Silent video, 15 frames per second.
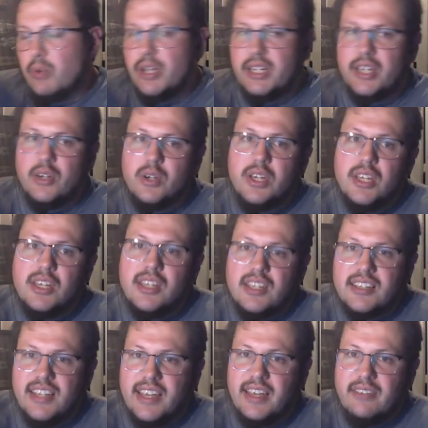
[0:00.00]
Radio.
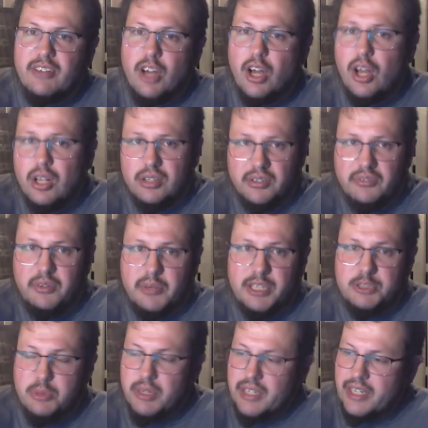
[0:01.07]
They have all of the
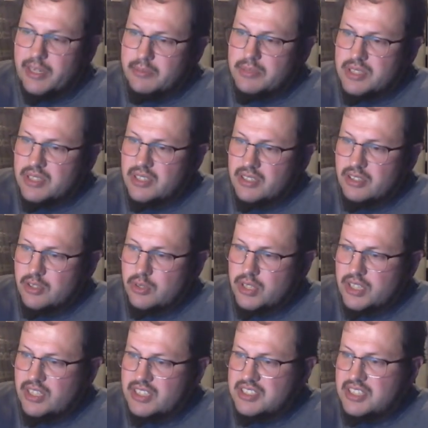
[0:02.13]
baseball games,
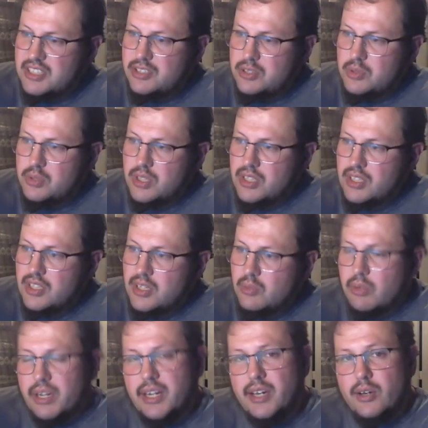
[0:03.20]
including listening to,
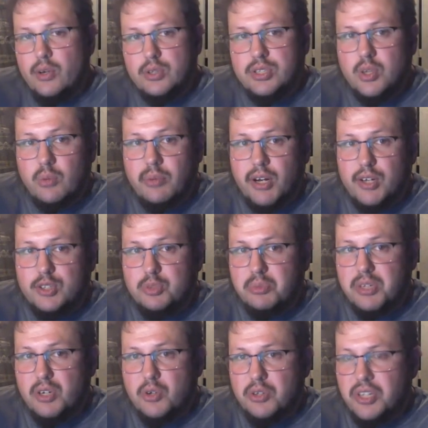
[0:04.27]
right now, Jose Ramirez will be
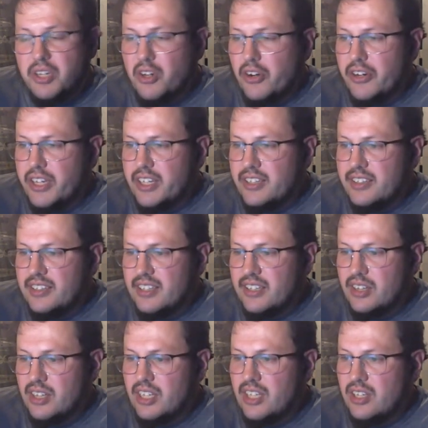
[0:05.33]
your only Guardian
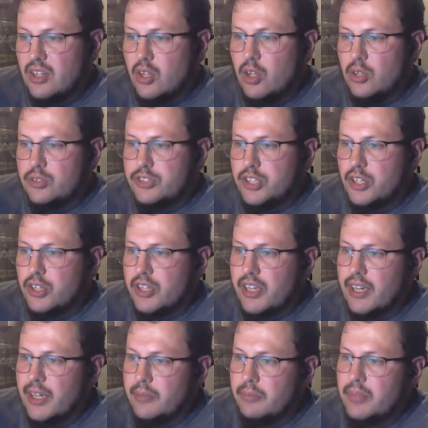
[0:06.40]
in the All-Star
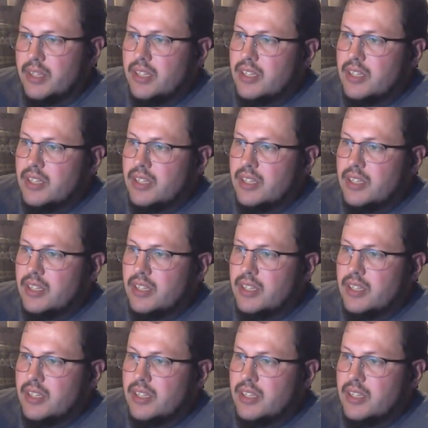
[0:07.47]
game.